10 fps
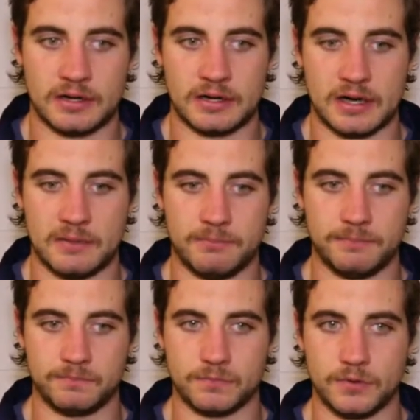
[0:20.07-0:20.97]
And
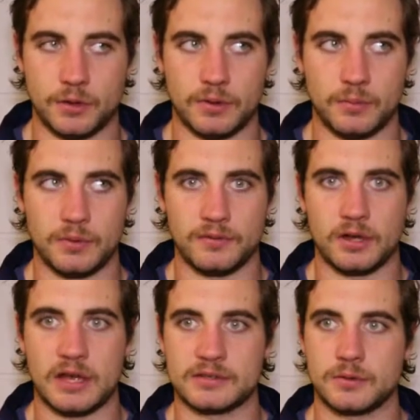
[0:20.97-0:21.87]
you know, we
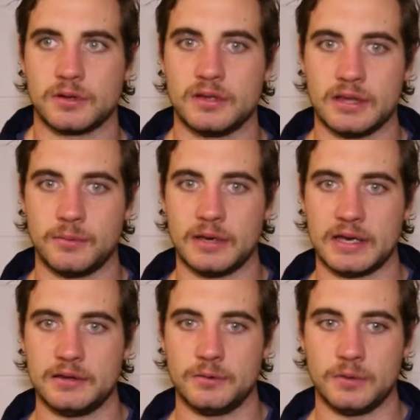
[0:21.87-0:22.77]
realized quickly that we
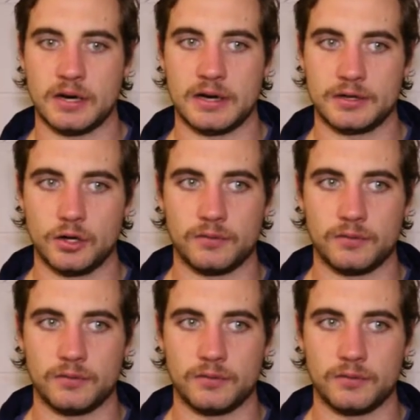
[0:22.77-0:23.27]
had to you know,